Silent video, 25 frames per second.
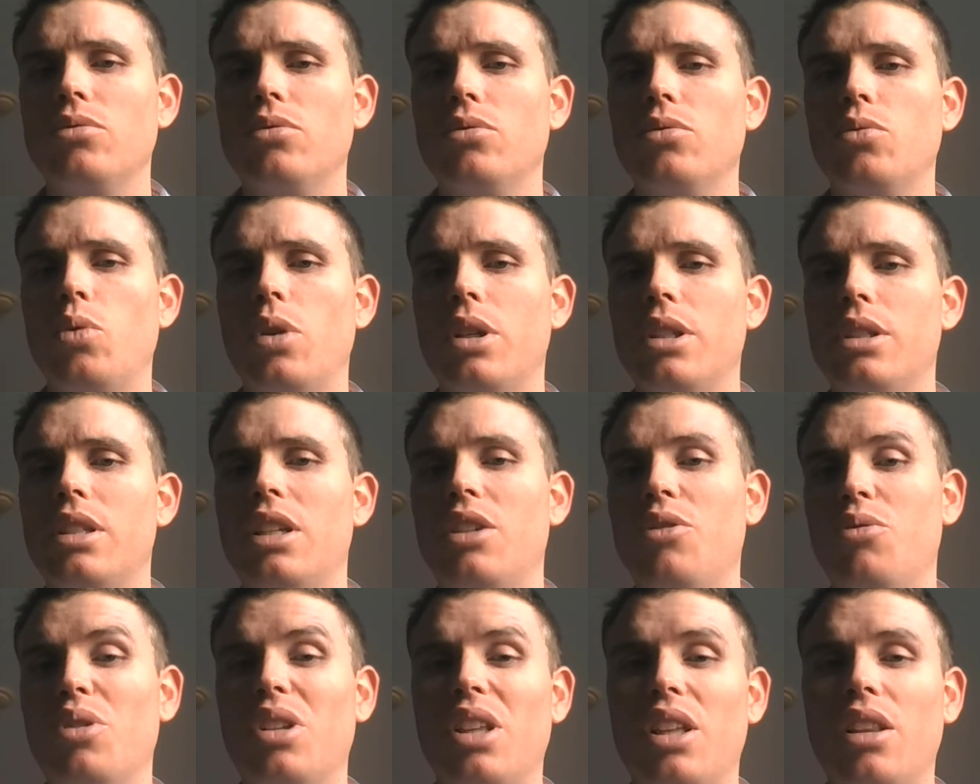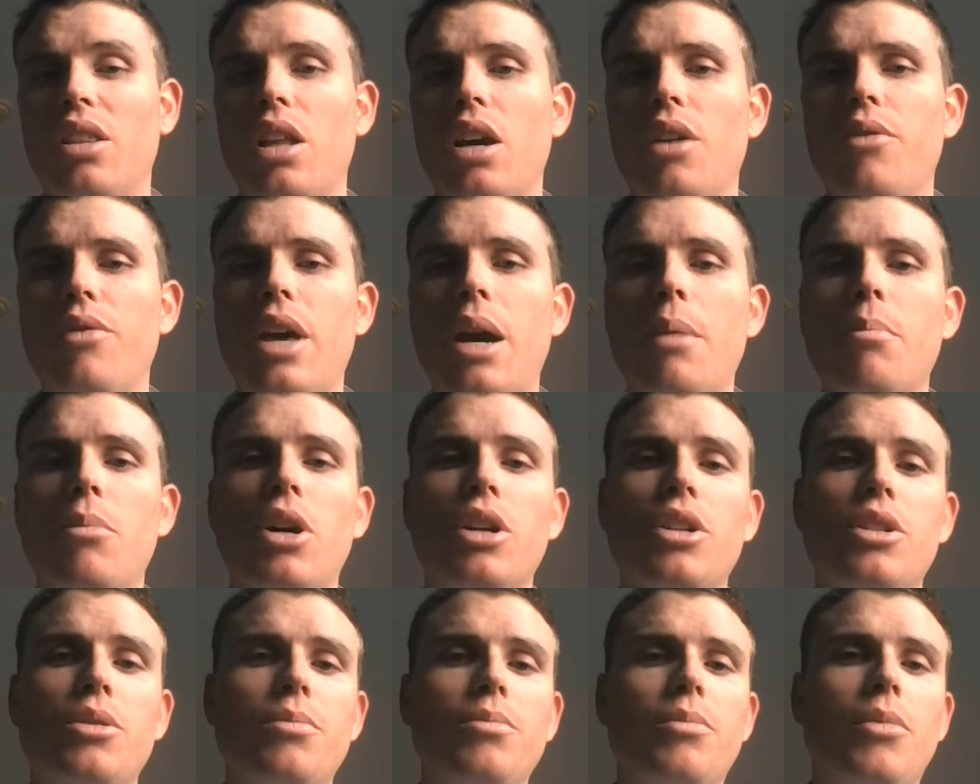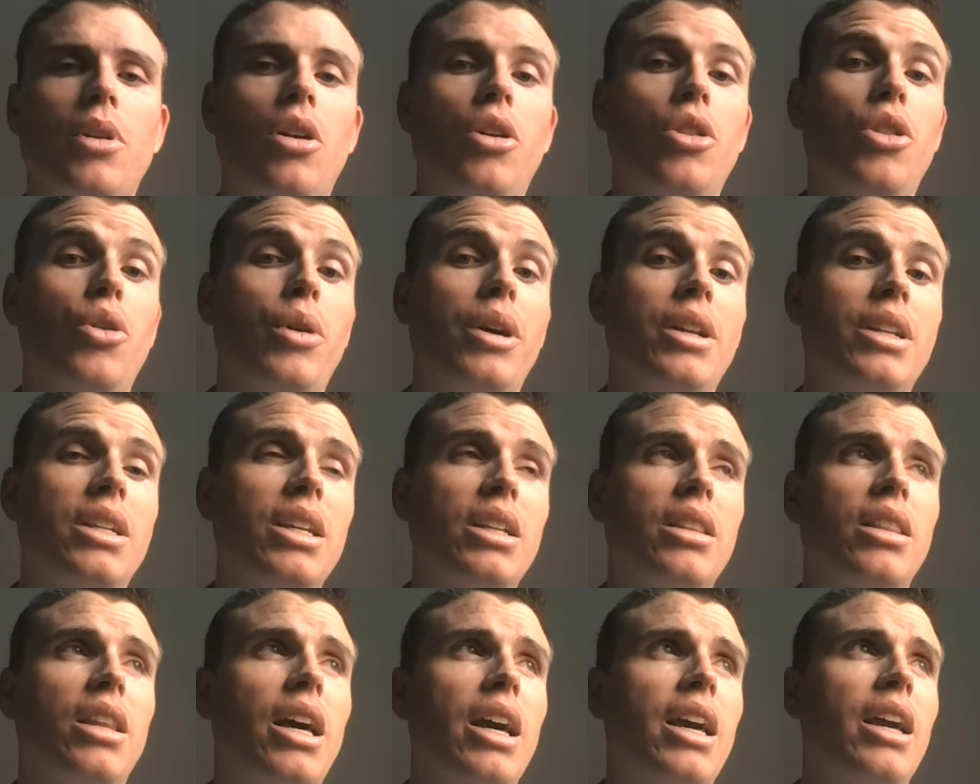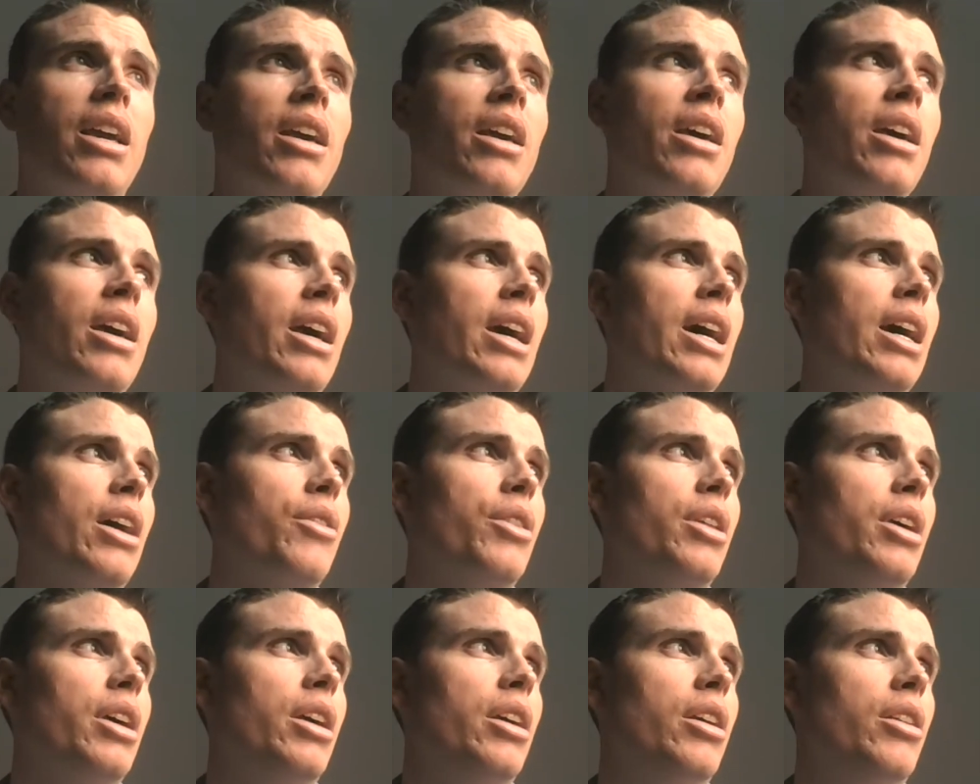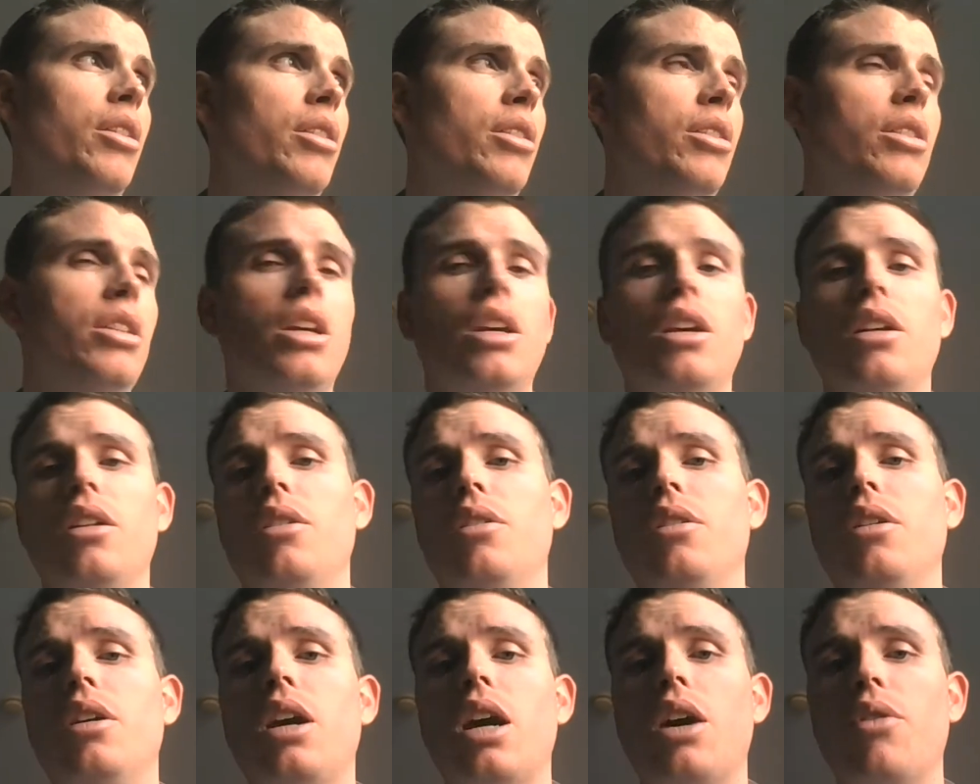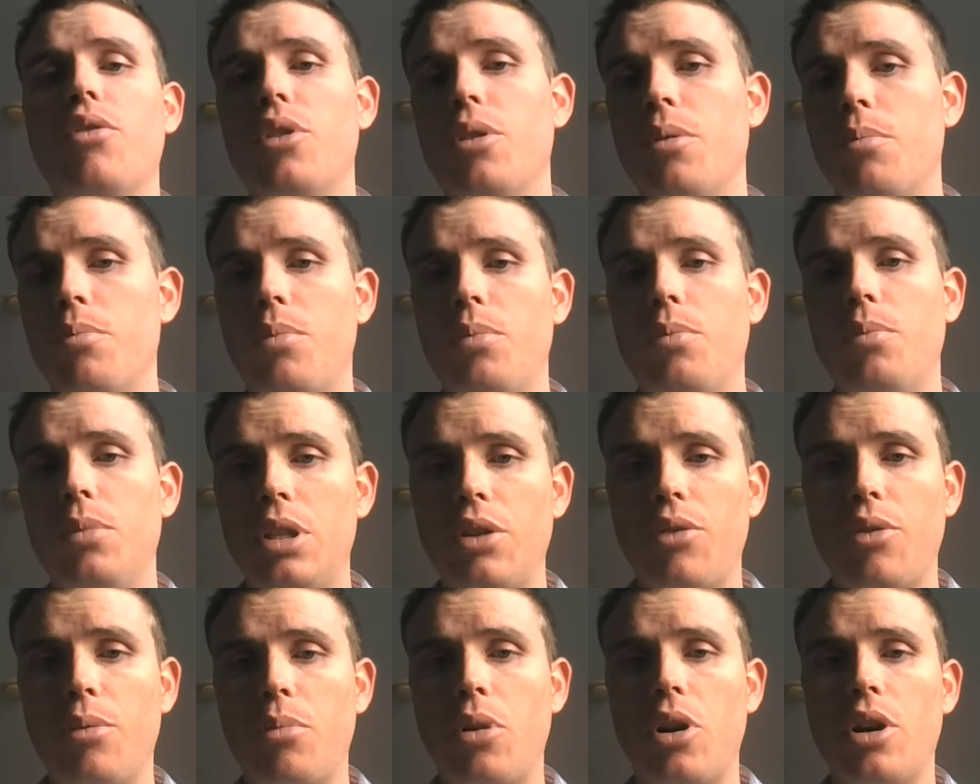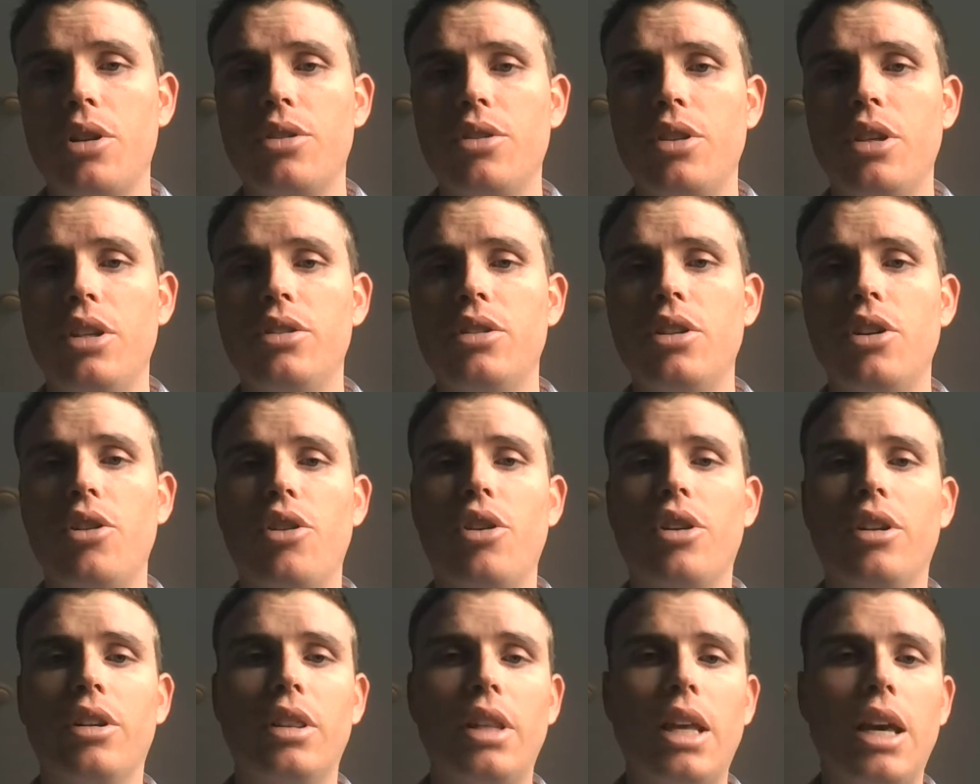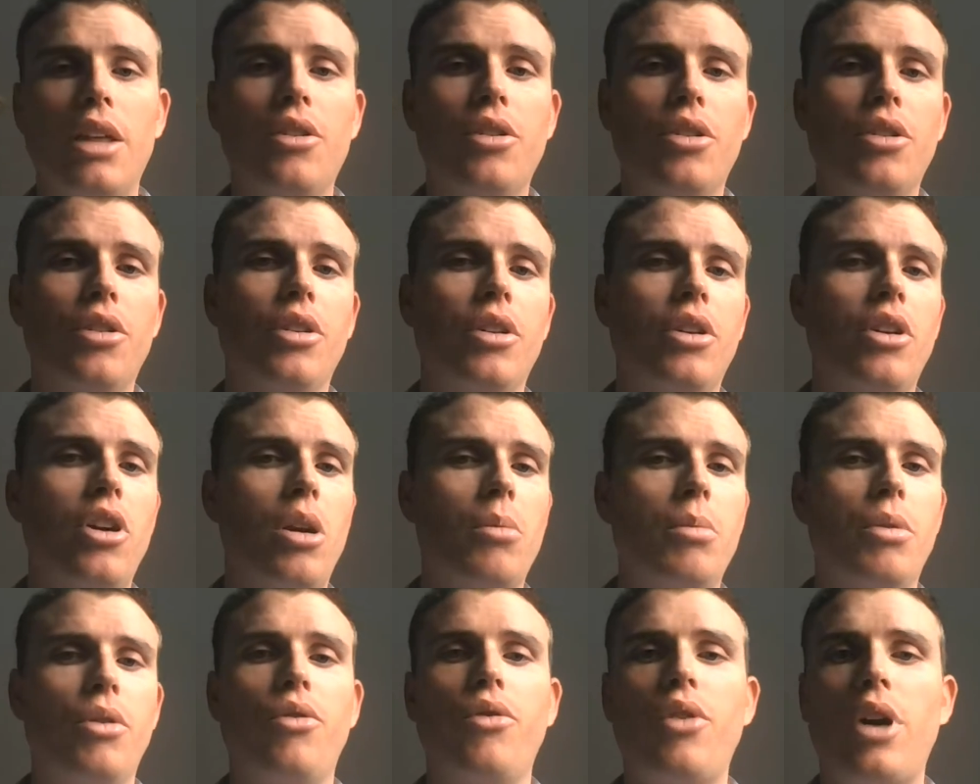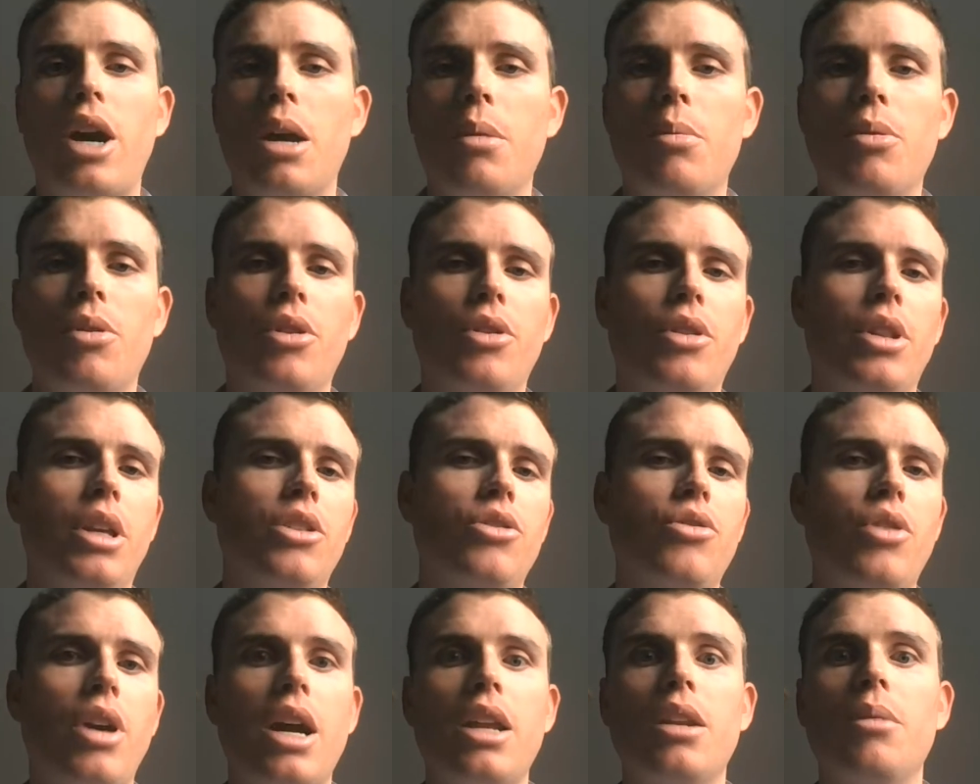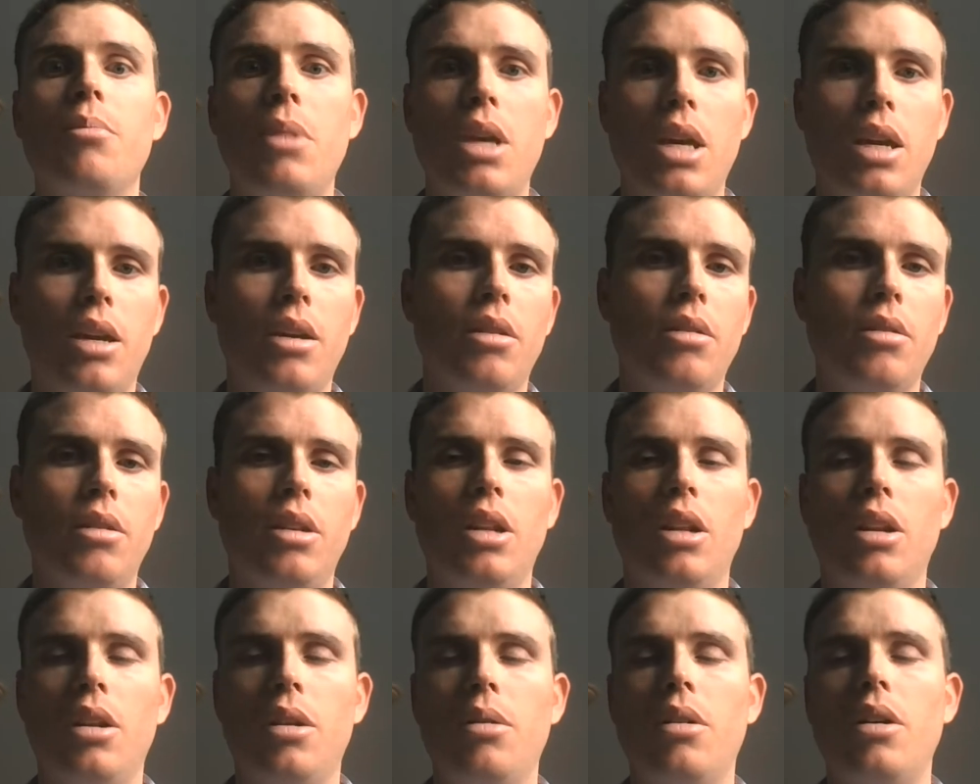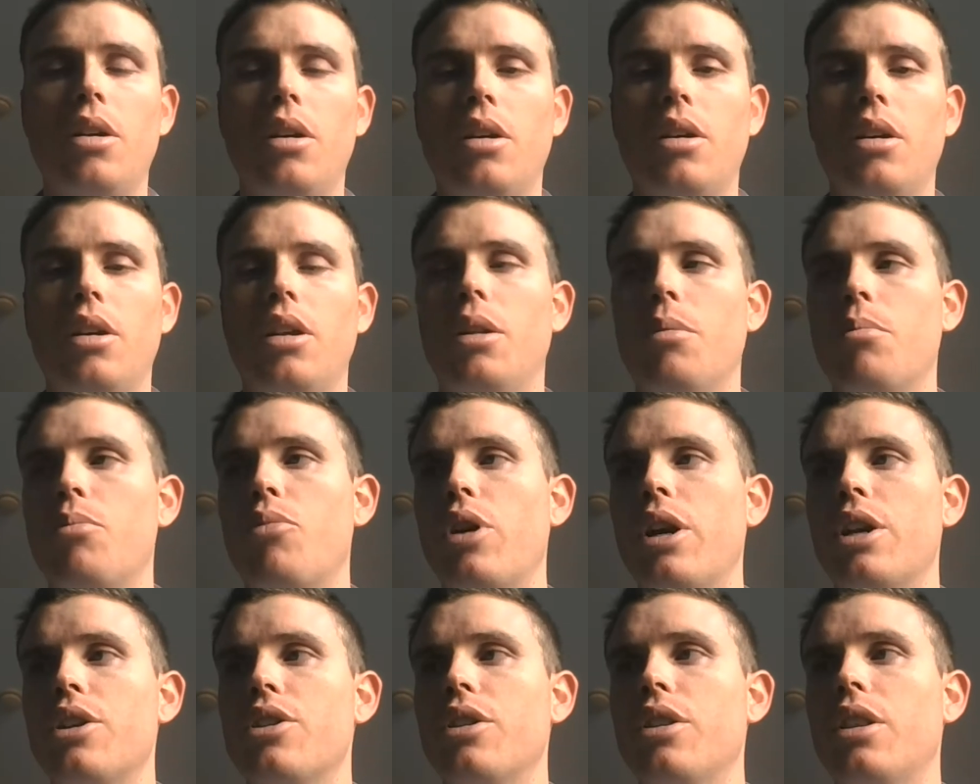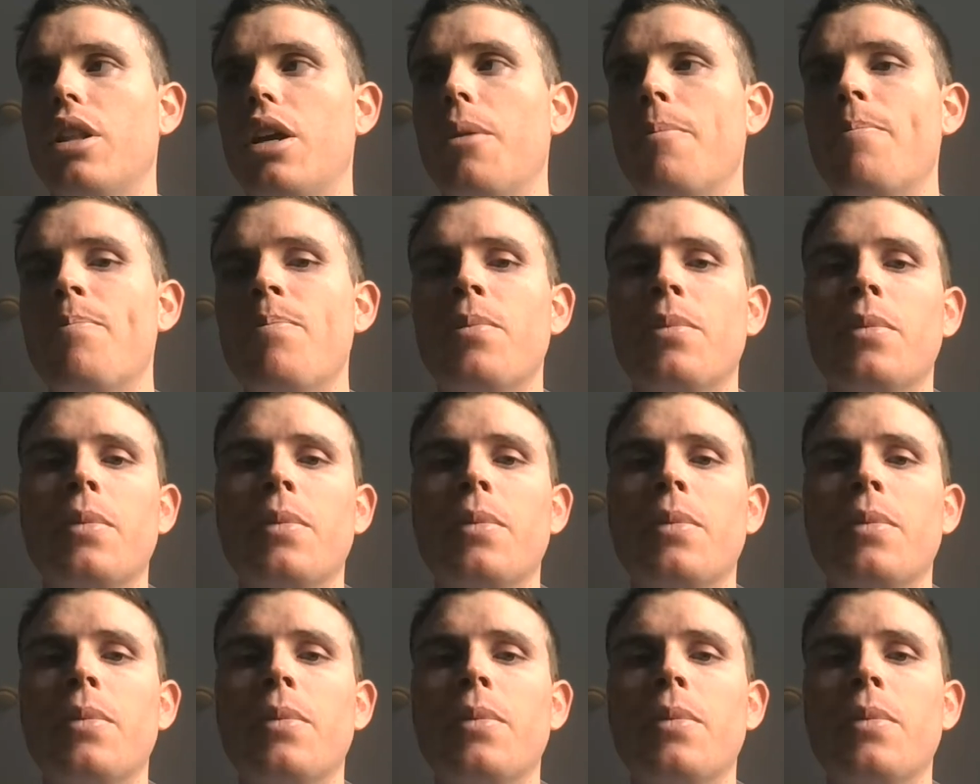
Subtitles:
didn't really love that much, although I did like how they did cover different parts of the interior in leather and carbon fiber, and they tried to make it an impression there.